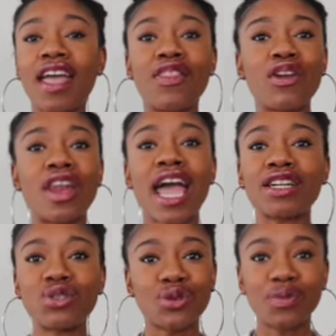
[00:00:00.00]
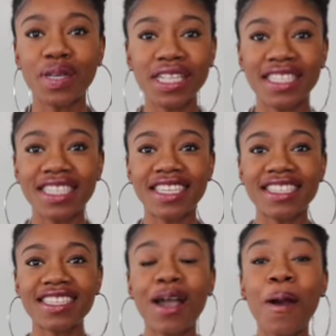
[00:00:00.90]
and their natural
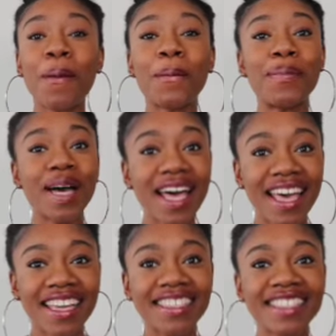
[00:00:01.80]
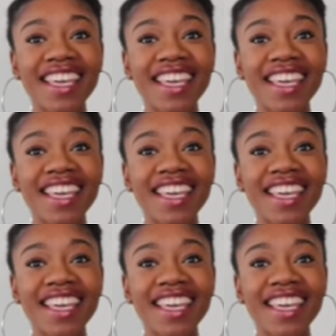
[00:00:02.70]
abilities, but